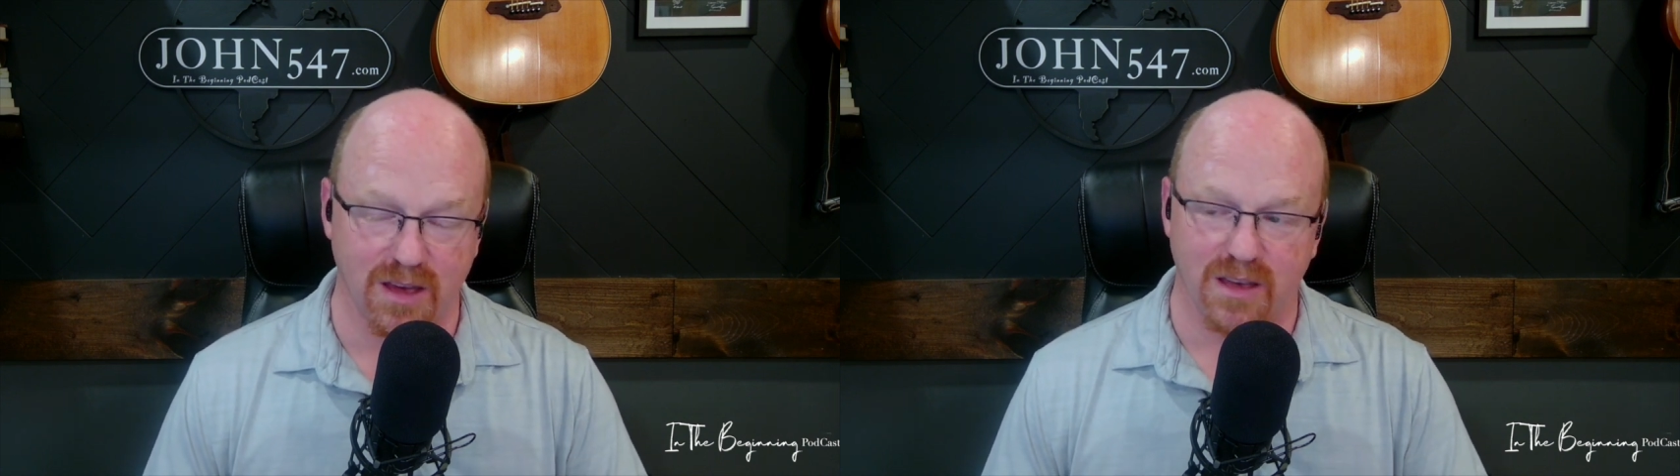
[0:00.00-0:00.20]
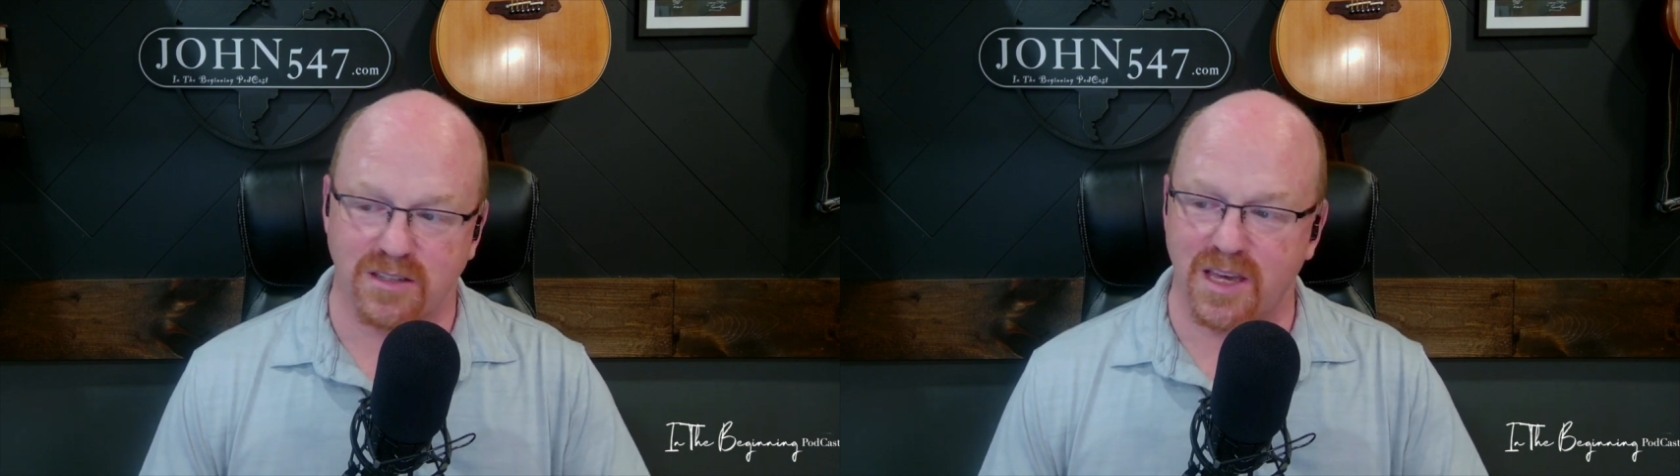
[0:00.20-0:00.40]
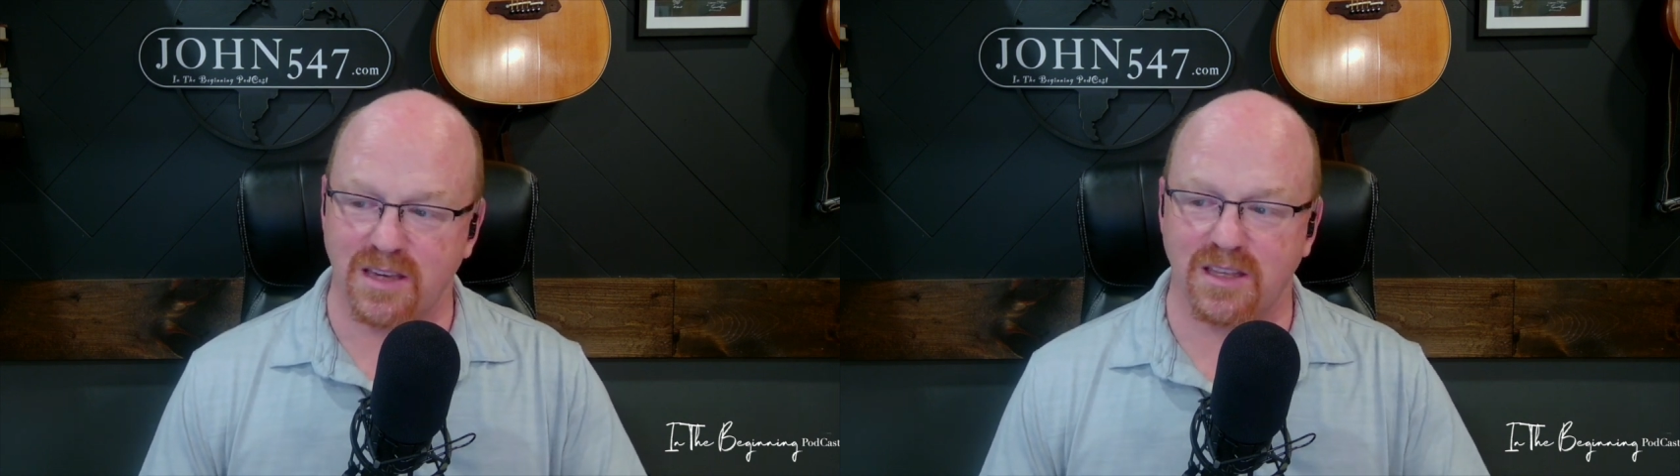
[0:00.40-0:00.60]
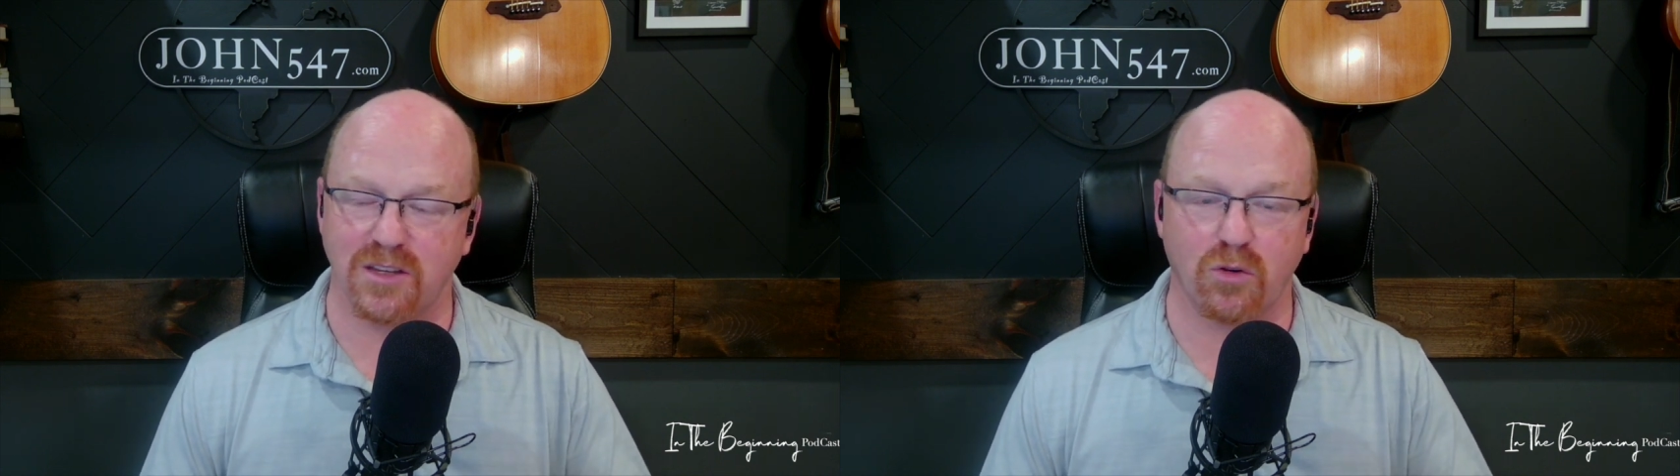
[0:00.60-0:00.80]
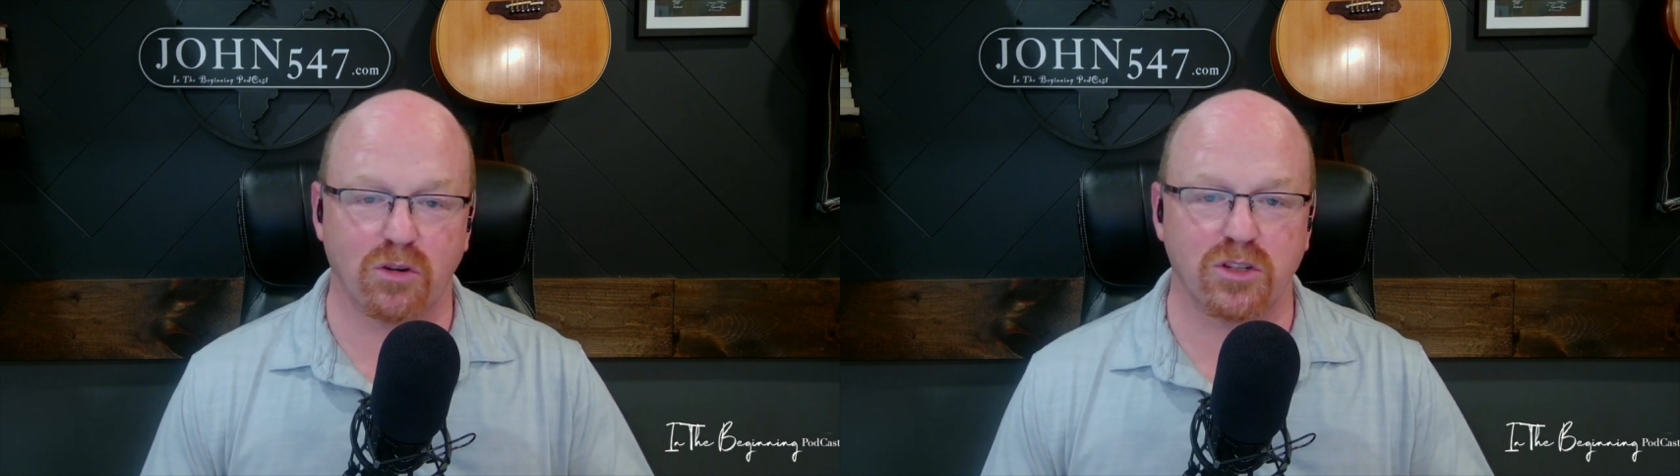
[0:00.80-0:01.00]
saying that
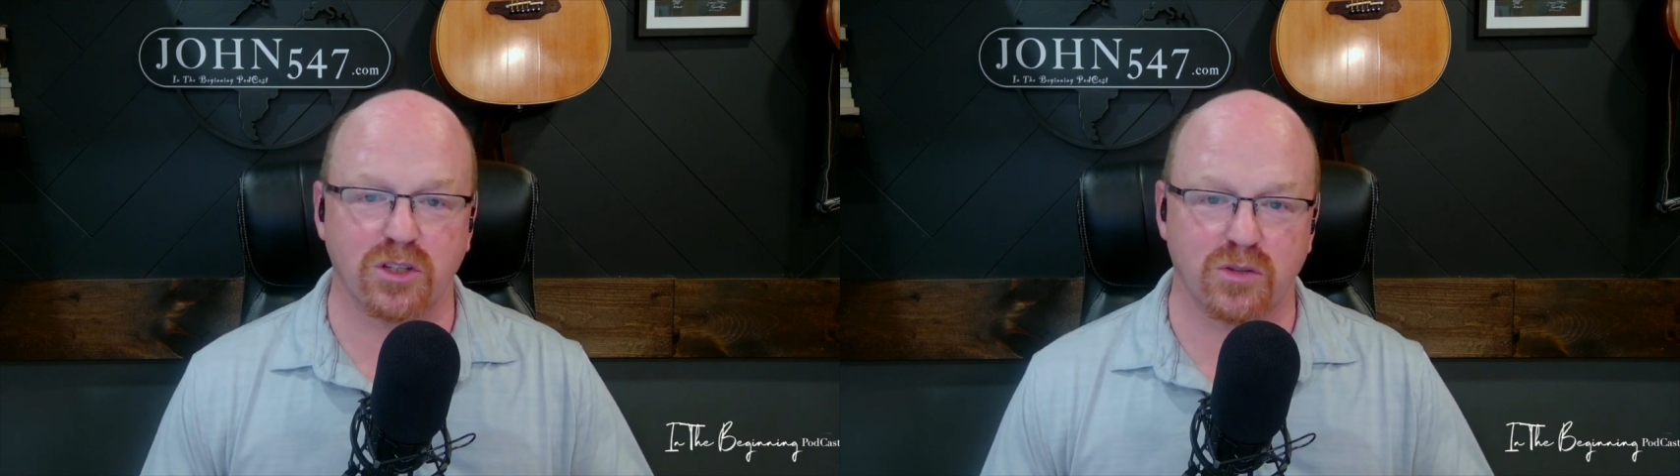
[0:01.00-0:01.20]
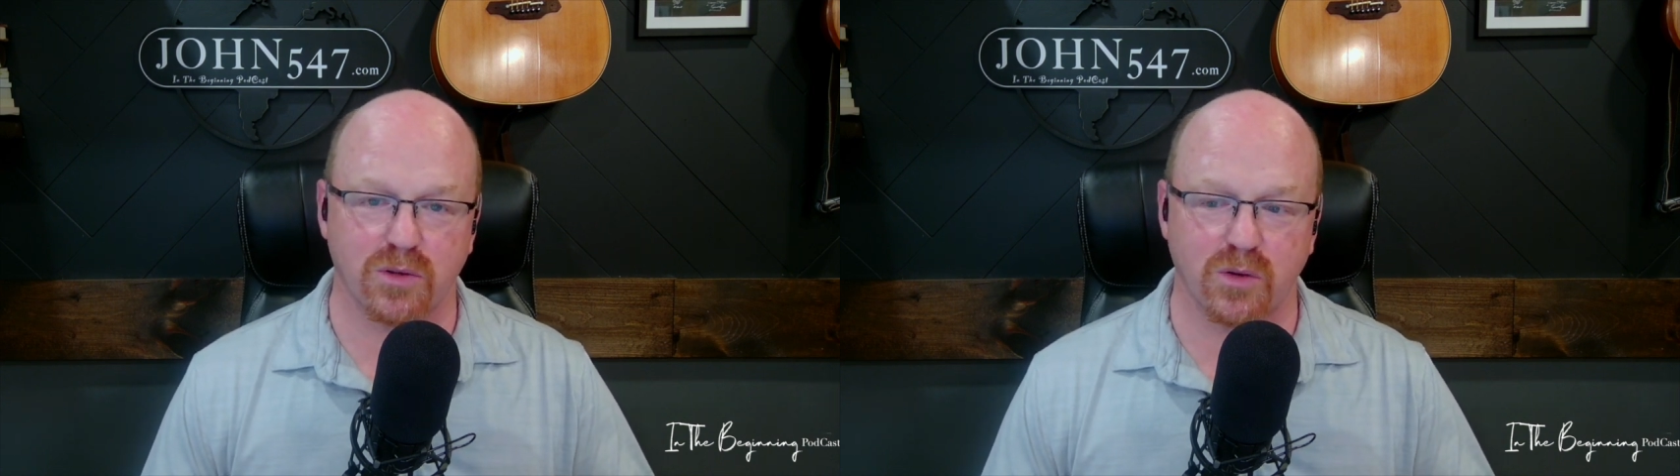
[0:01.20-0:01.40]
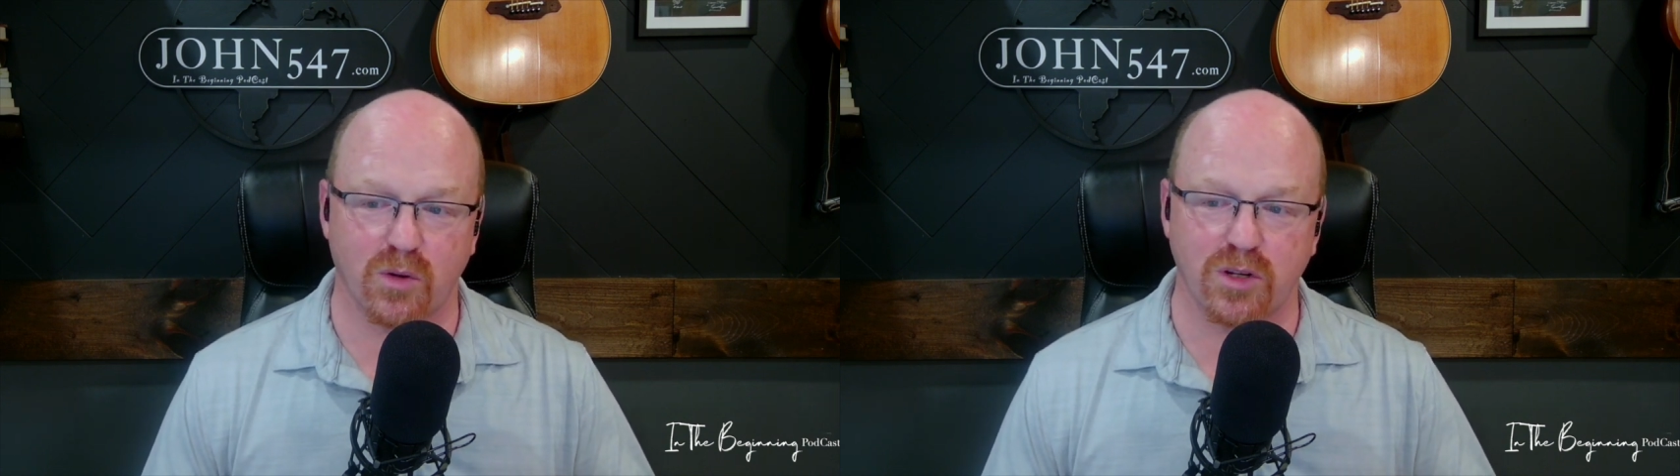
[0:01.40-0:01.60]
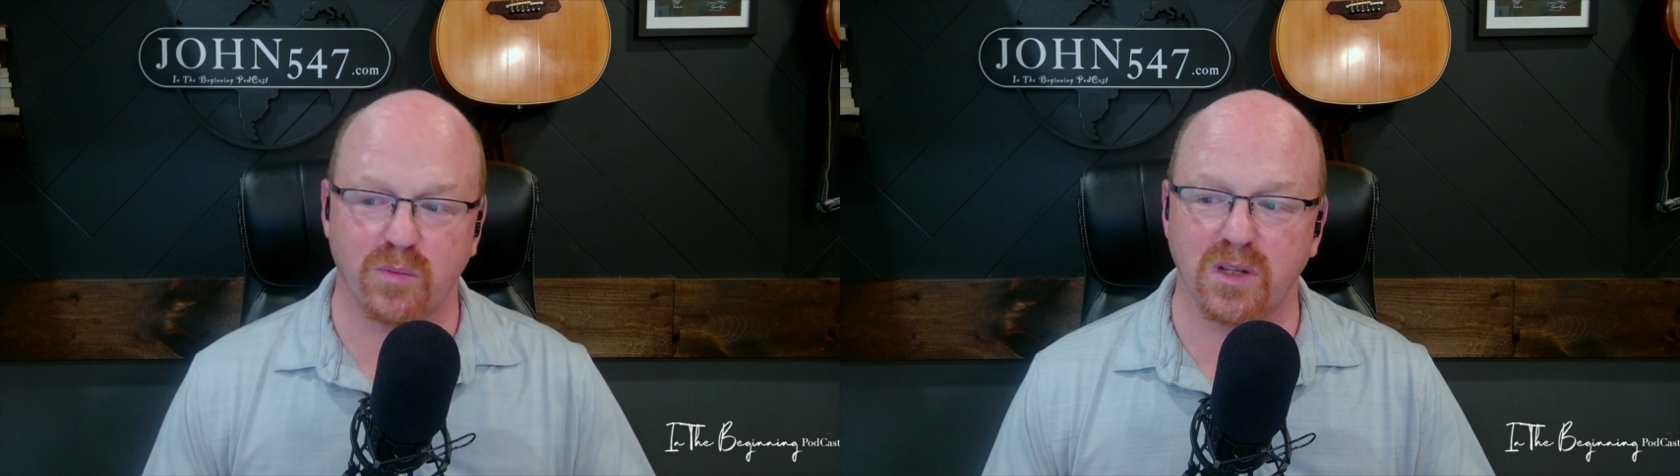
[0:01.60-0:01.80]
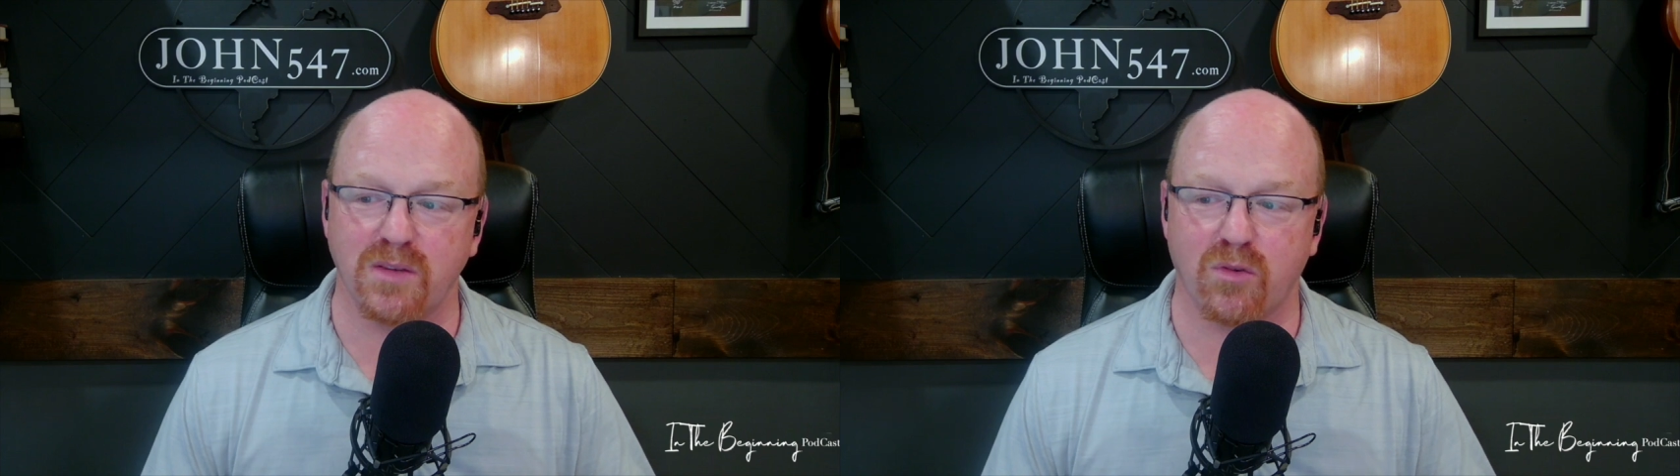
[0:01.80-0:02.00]
in order to in order to
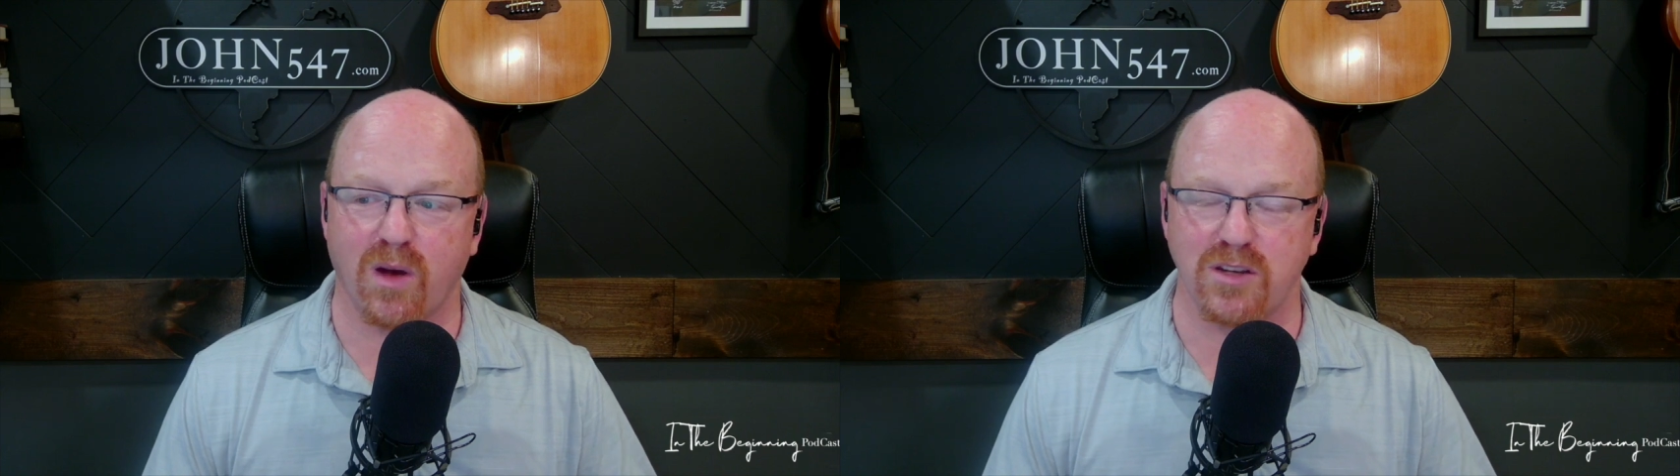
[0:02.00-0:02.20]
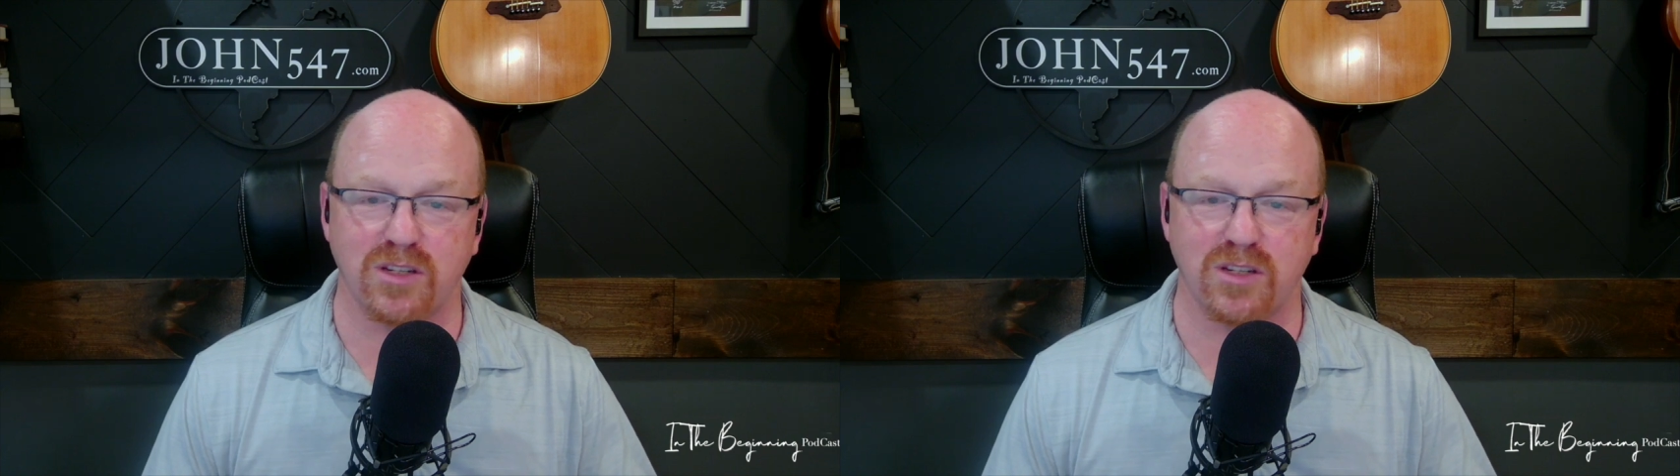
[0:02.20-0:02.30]
believe Christ,